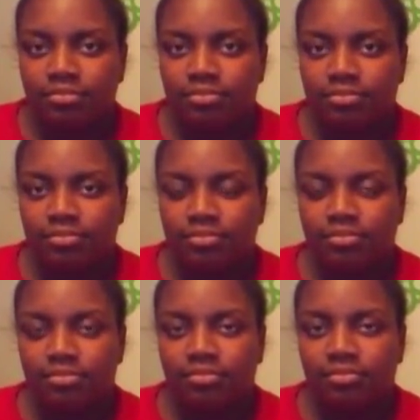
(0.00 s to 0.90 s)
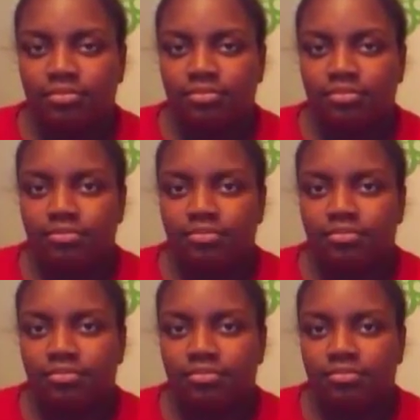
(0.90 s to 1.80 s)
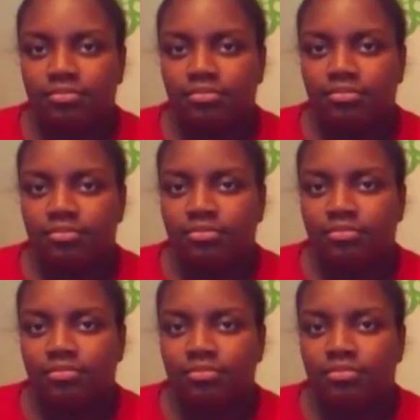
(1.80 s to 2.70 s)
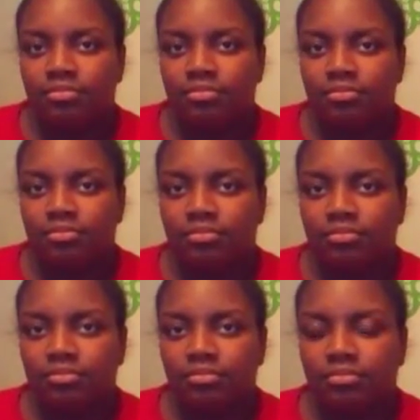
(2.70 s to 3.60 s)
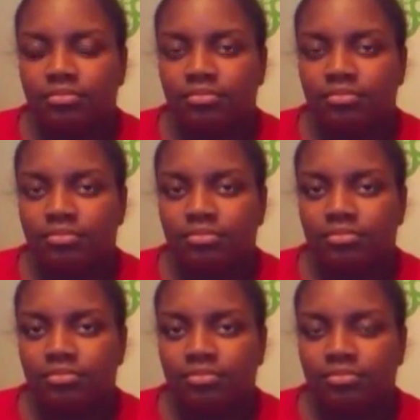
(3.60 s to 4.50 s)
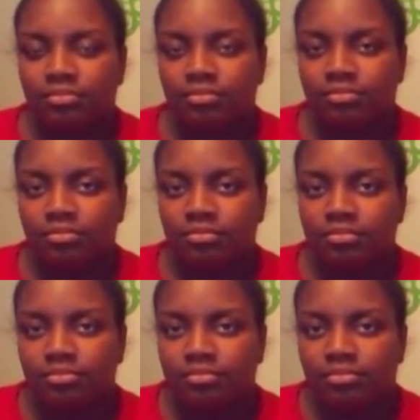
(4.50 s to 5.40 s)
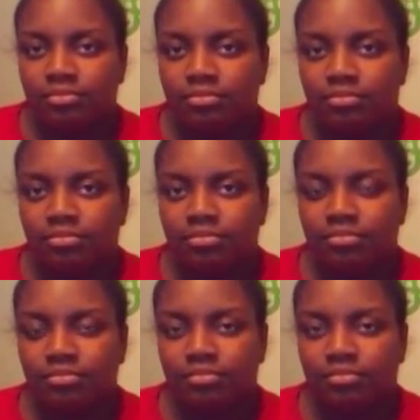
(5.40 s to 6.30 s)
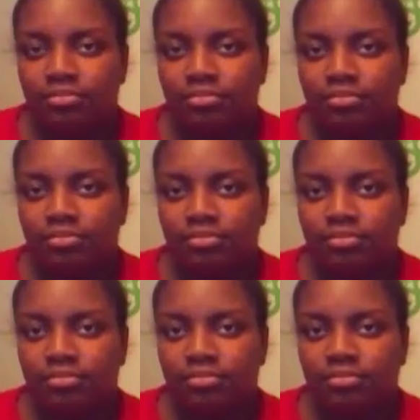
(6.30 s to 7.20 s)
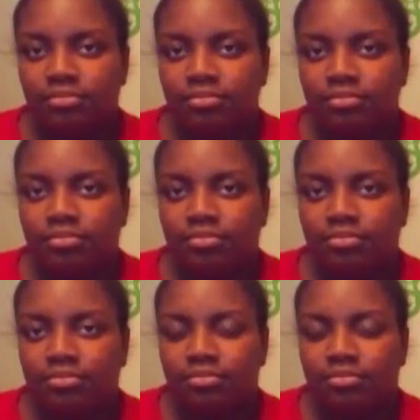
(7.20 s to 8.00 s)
The person shown says nothing.